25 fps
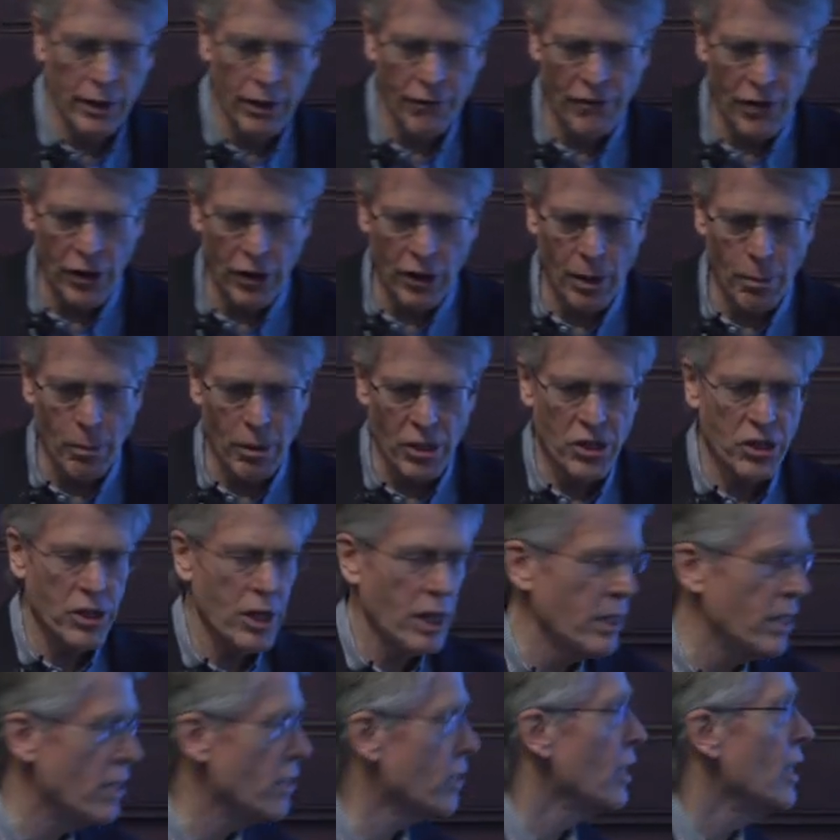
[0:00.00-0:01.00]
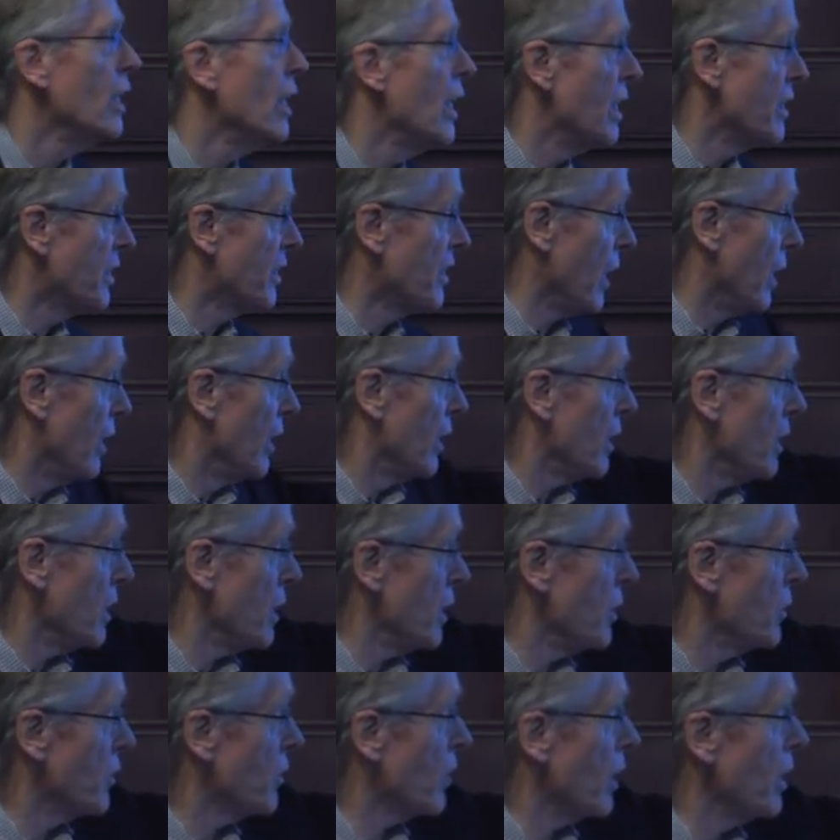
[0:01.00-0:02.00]
in a fair number of studies, is,
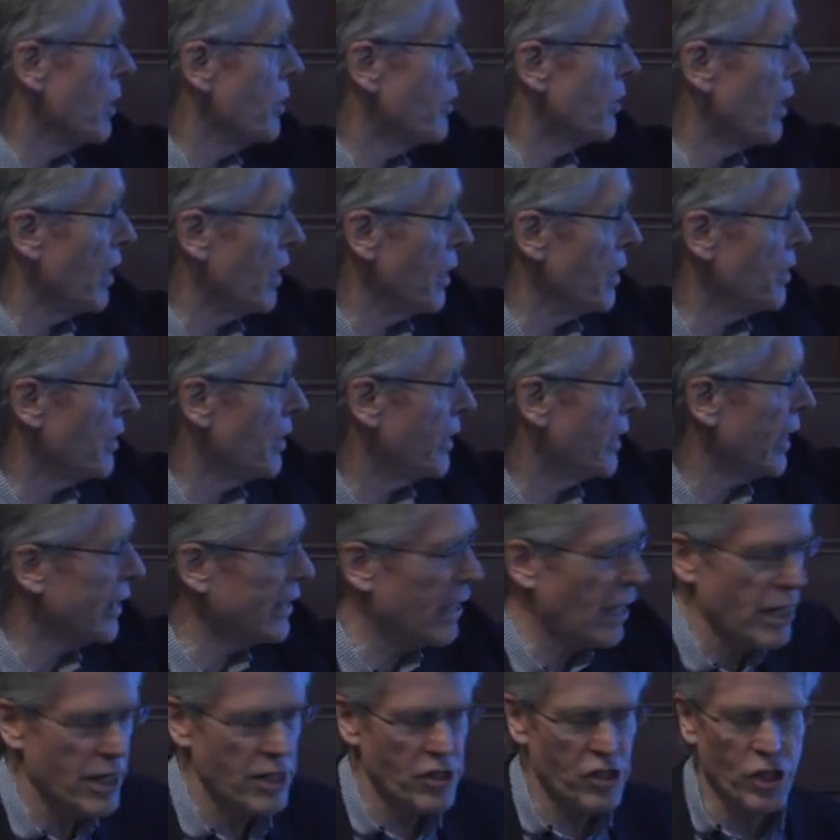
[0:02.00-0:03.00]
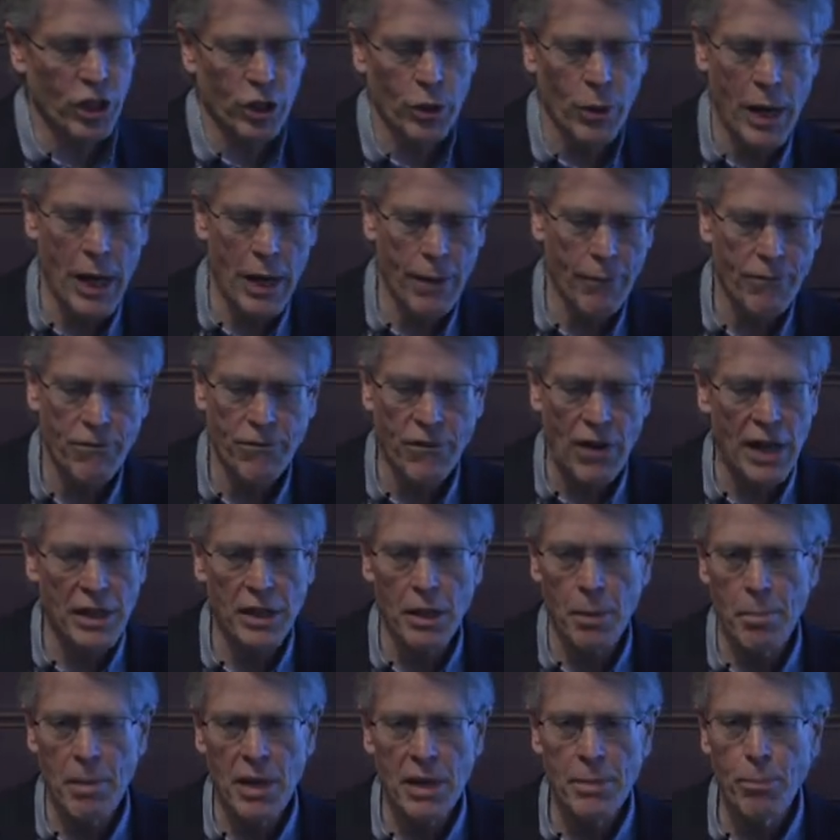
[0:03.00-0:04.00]
is, is to take that histogram, find
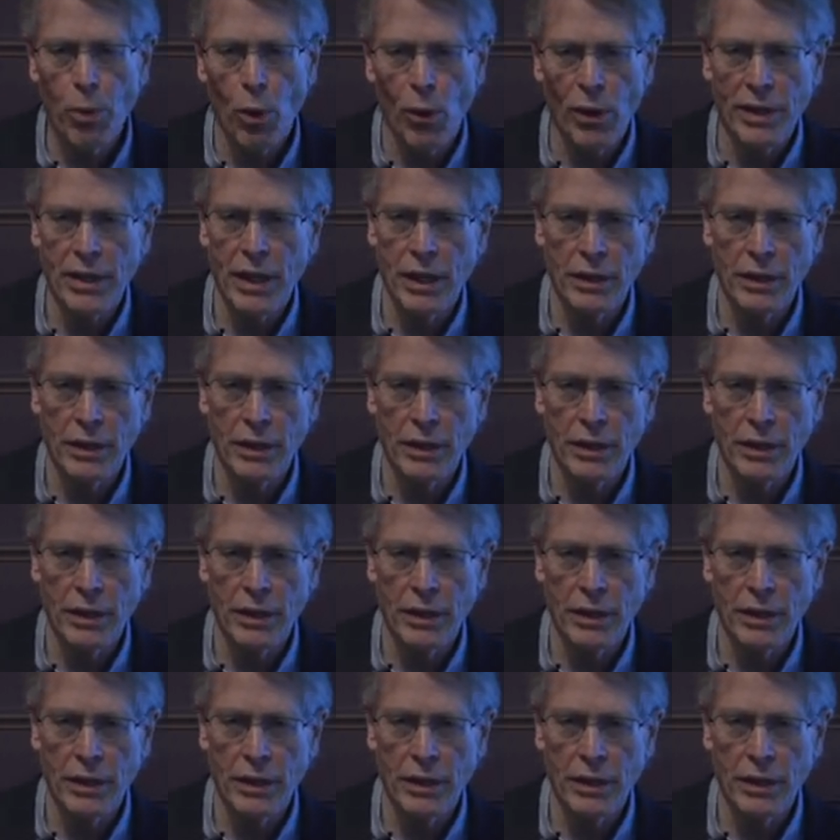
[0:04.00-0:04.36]
the midpoint,